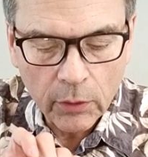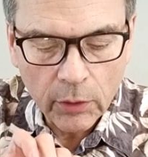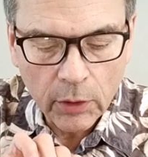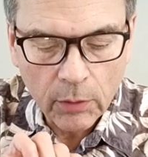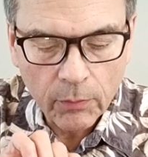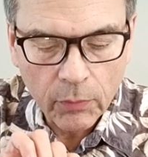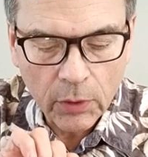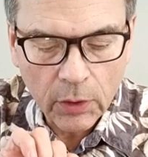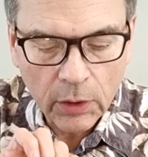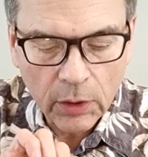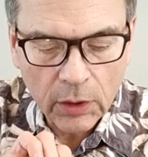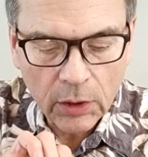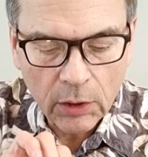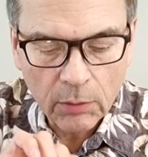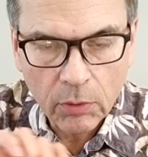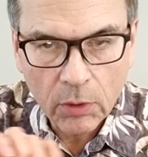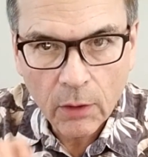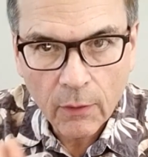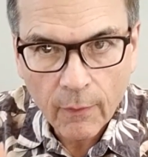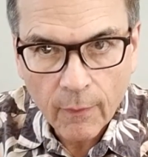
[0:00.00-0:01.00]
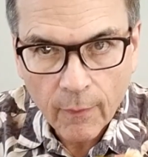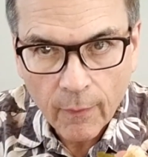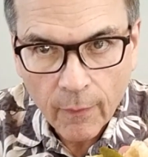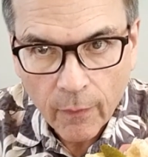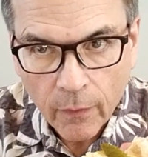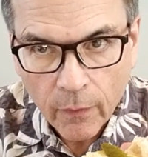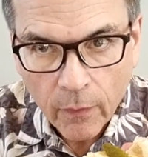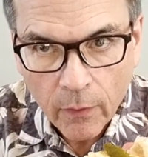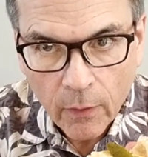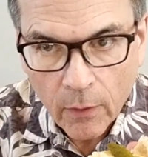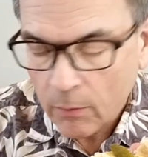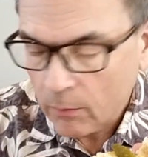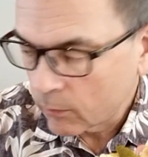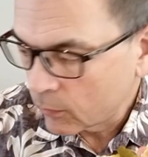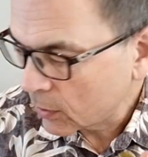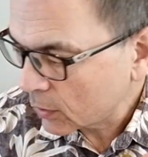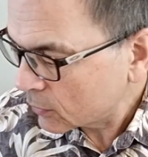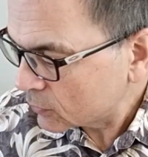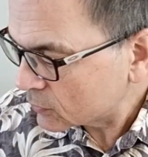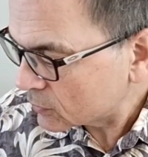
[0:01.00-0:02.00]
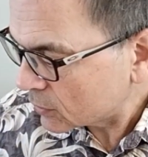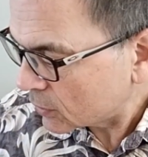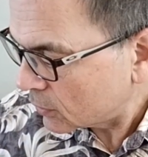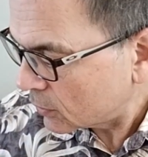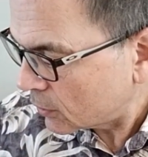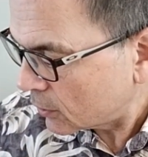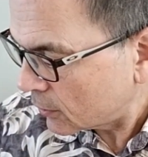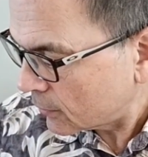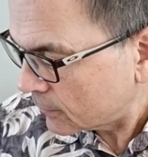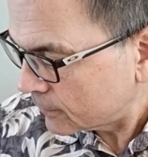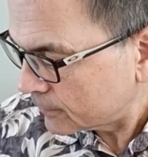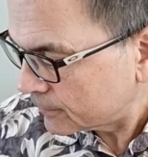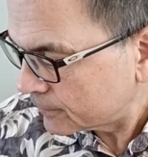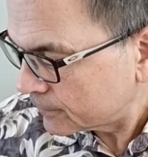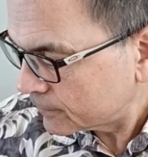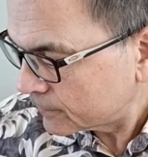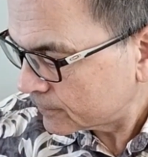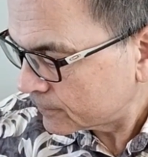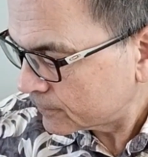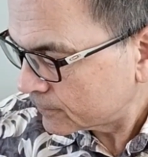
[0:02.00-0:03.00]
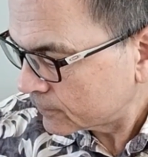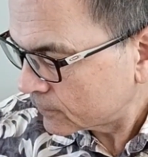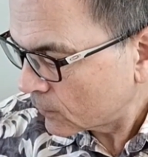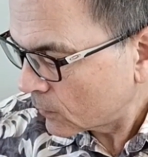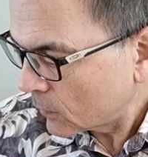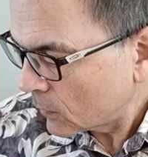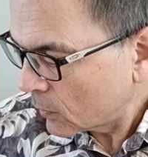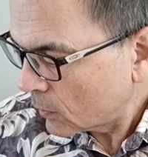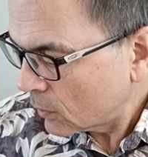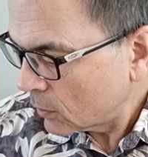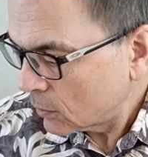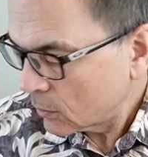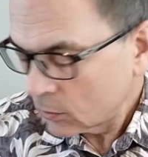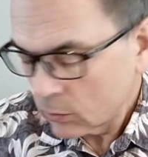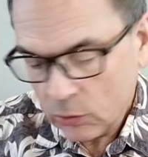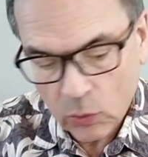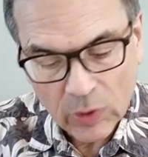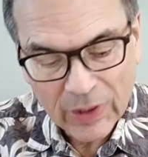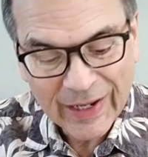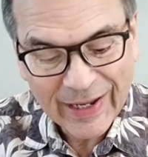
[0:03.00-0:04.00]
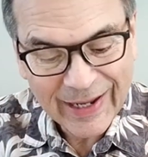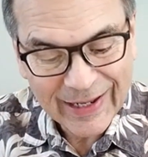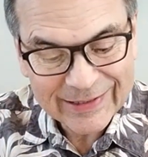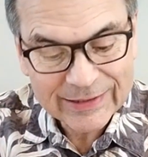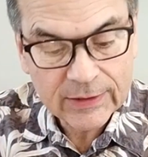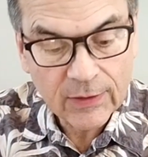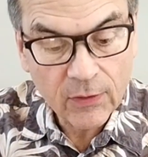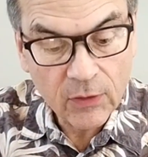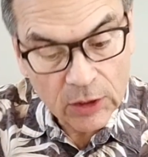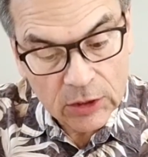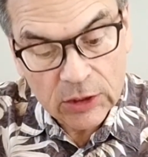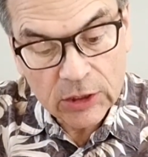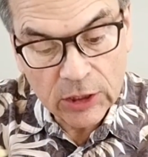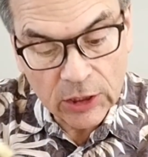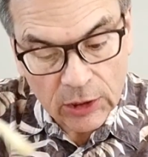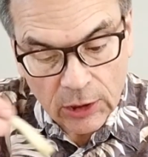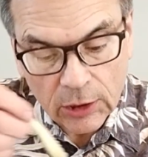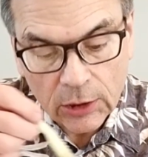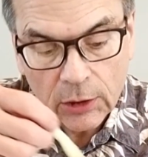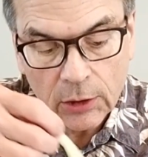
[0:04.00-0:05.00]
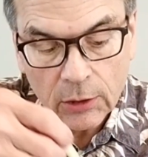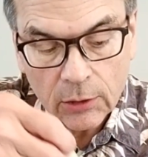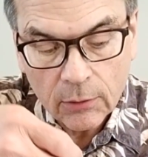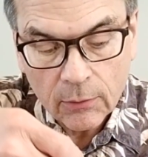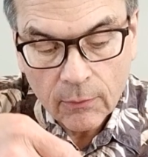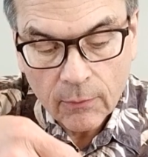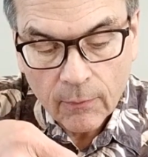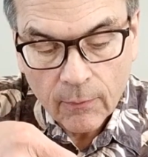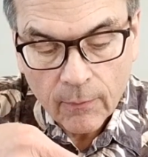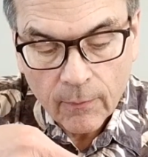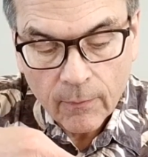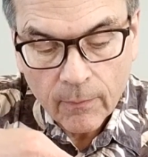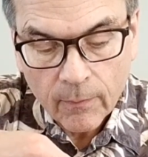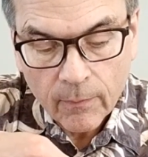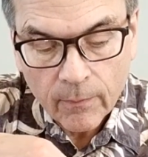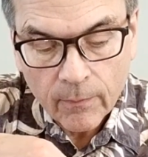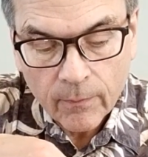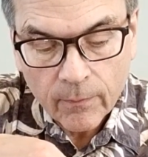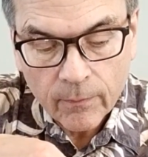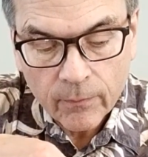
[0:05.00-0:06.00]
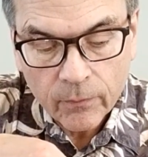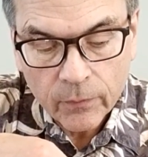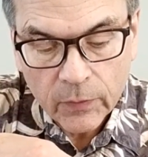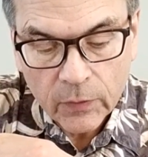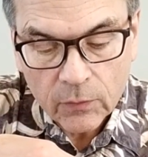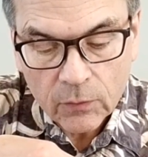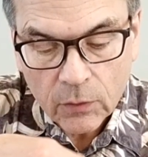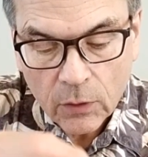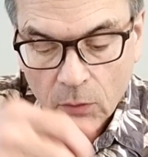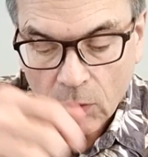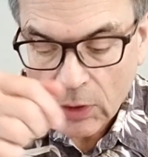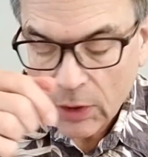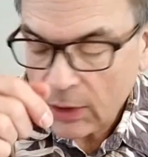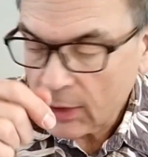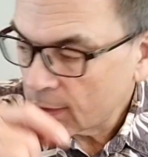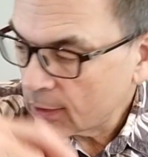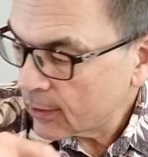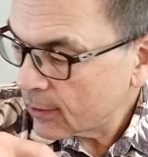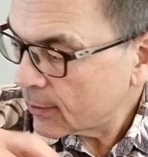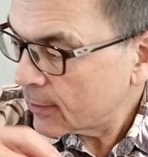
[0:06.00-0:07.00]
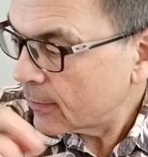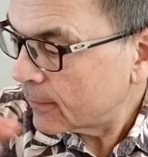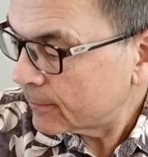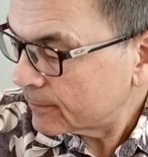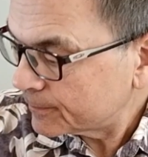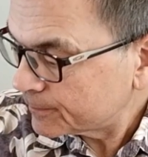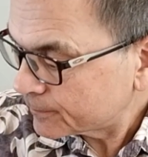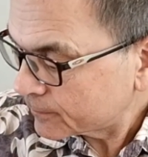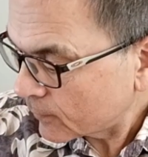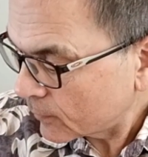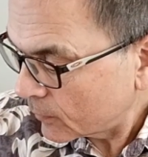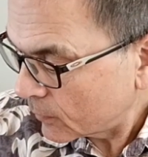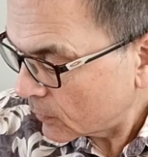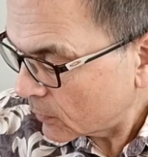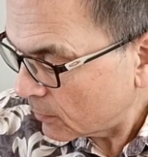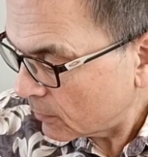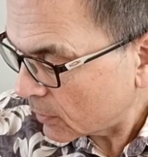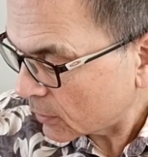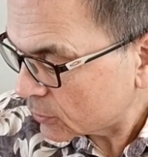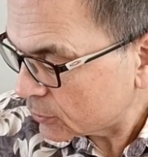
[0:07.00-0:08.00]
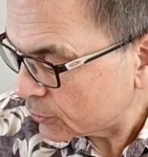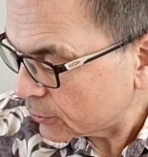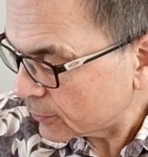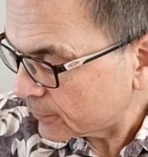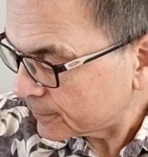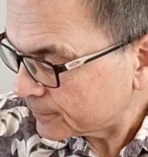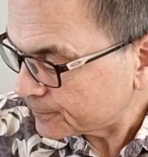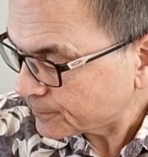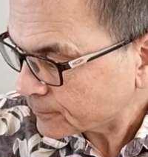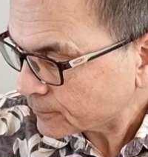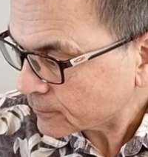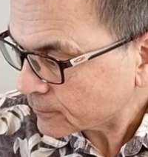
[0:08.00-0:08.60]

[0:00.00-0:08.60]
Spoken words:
I'm going to put a couple of pickles on there to enhance the dill. It's already in the mixture.